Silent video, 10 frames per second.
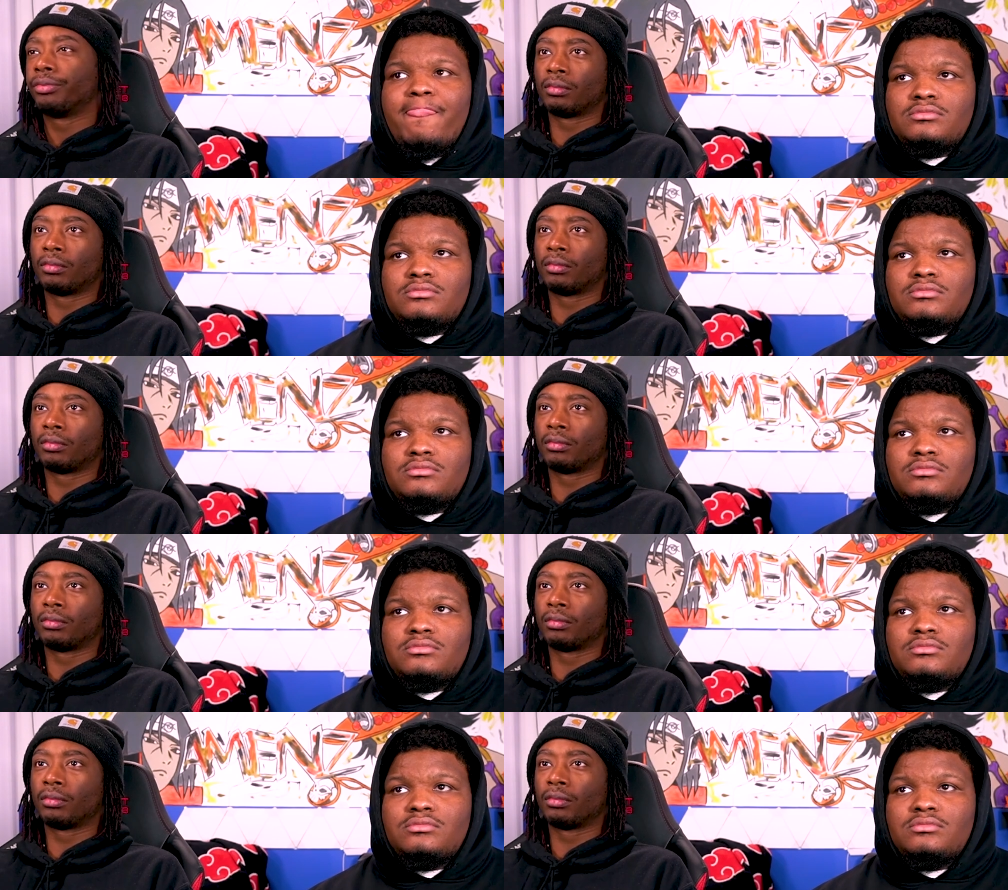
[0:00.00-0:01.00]

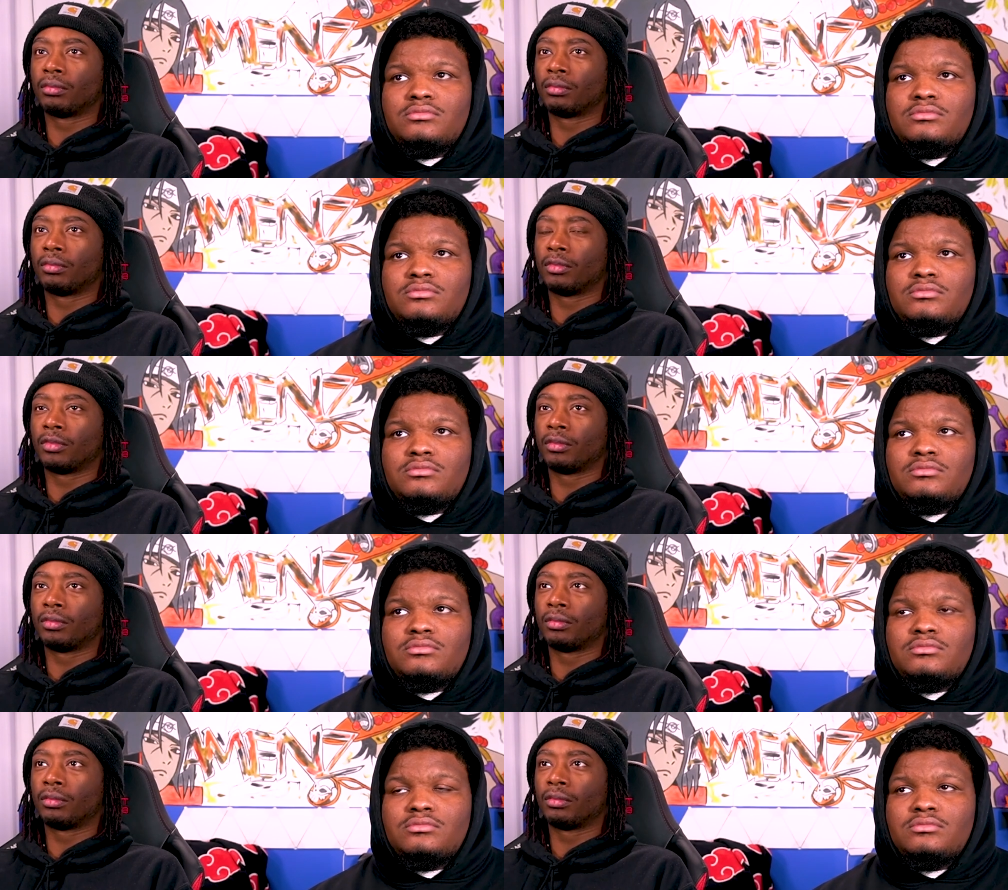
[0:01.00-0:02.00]

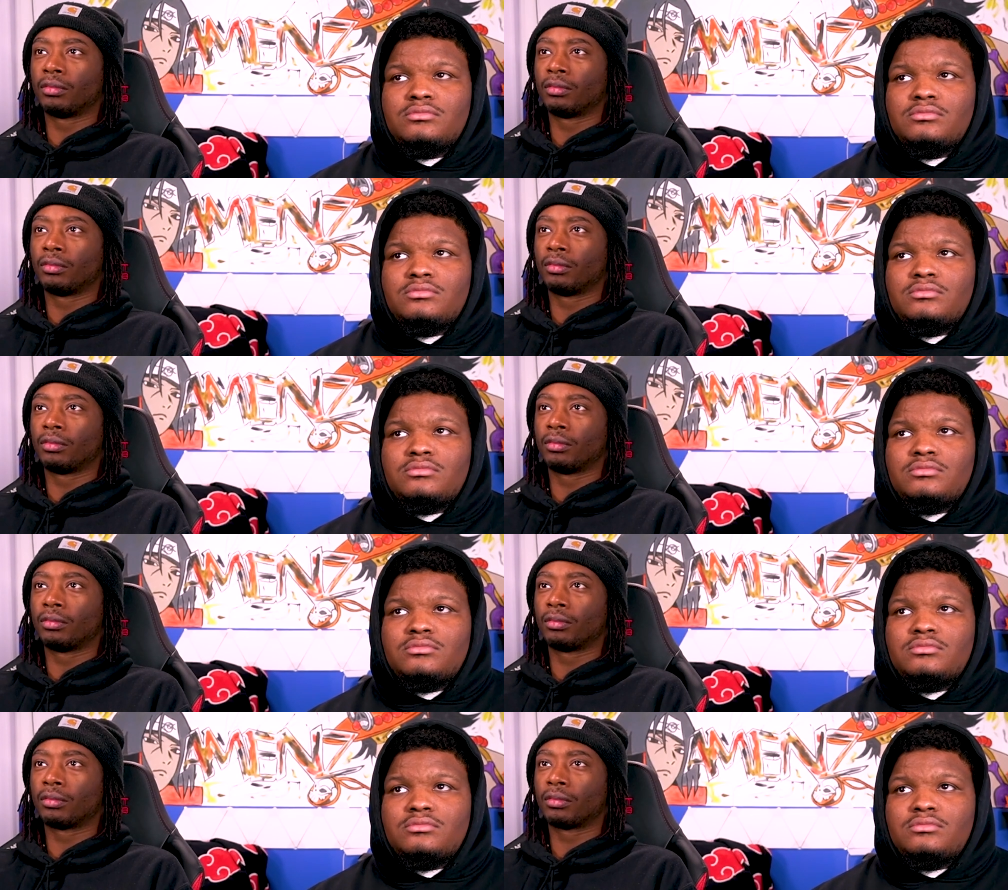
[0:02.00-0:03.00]

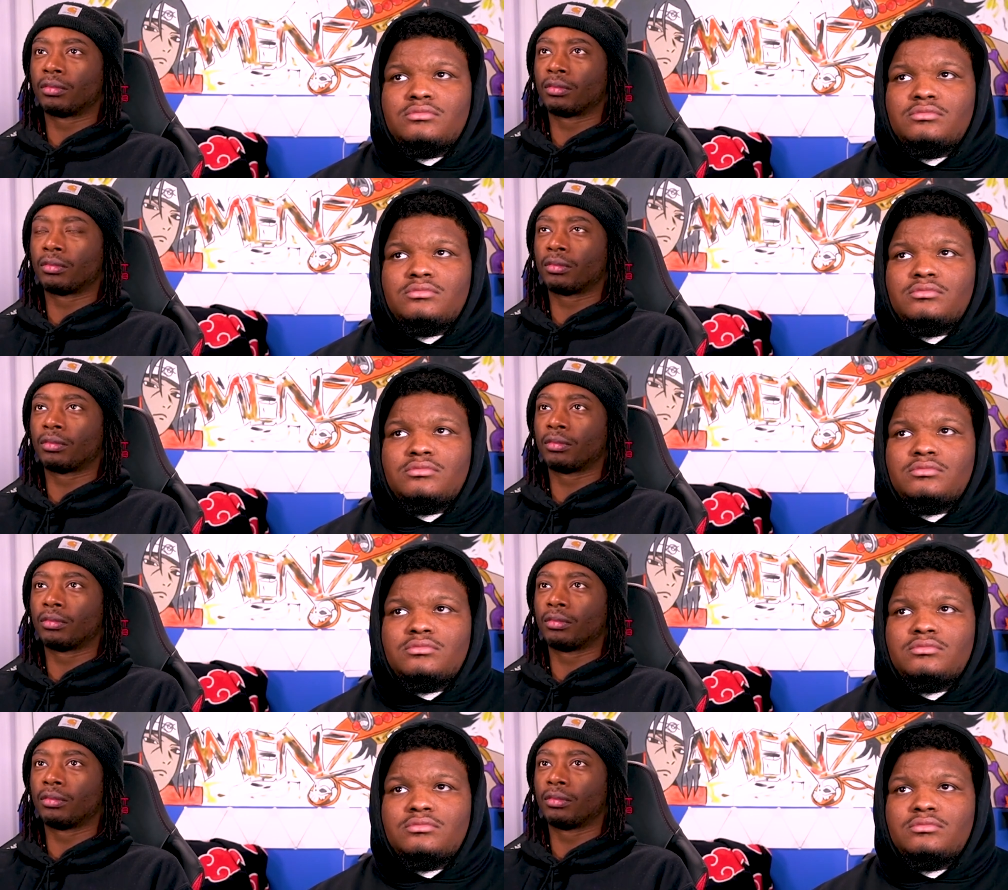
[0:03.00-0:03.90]
(silence)